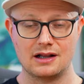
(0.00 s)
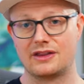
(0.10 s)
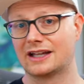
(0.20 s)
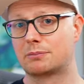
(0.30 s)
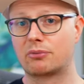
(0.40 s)

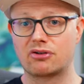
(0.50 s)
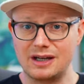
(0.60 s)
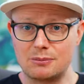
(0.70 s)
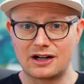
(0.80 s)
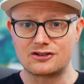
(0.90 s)
That's
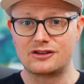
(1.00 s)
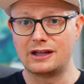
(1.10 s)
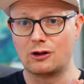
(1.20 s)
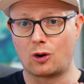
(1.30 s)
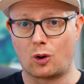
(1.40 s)
pretty much
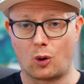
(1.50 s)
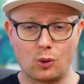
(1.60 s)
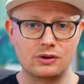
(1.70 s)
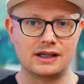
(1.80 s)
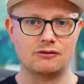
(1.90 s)
the
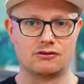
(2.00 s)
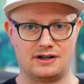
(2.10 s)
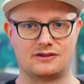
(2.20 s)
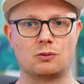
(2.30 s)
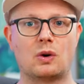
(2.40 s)
only
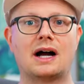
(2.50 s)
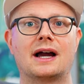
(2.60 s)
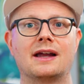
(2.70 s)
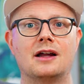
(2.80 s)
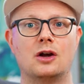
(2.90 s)
reason
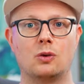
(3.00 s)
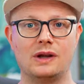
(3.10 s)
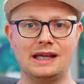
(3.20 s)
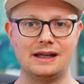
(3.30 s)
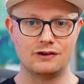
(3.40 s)
why
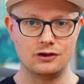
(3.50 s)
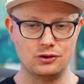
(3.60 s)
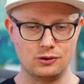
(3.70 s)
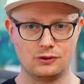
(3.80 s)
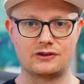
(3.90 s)
we even
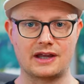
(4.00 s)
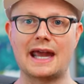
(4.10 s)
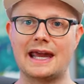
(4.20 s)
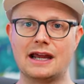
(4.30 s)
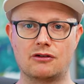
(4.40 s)
use
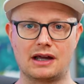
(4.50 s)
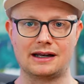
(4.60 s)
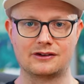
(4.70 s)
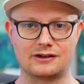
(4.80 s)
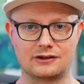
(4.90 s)
the A
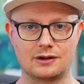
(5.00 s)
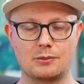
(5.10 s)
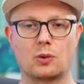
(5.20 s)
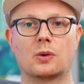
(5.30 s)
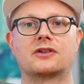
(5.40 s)
grading
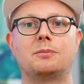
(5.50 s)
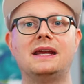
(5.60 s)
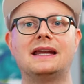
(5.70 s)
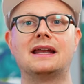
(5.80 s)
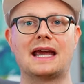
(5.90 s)
system or
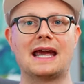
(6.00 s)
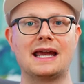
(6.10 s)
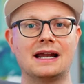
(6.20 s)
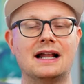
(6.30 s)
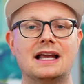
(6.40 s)
speak in
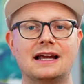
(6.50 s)
A.